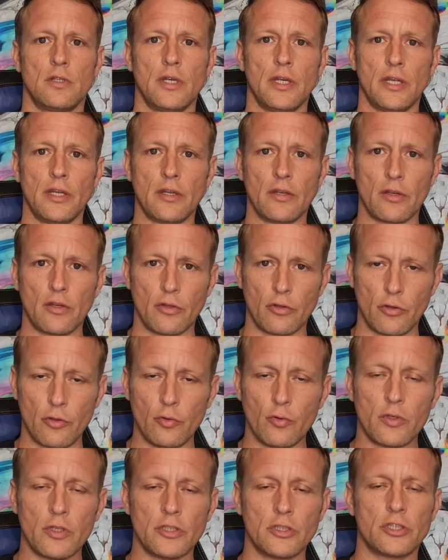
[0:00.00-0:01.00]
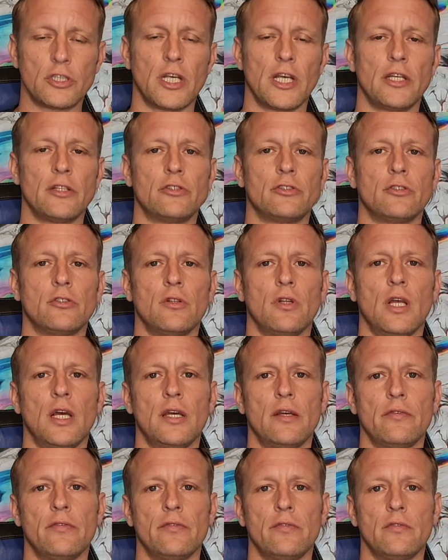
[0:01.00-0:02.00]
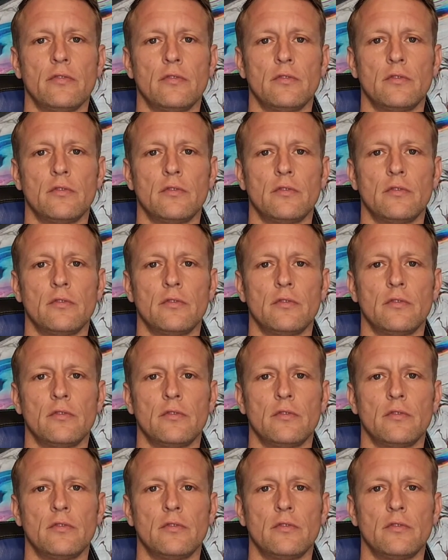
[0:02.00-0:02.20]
and you can change your life.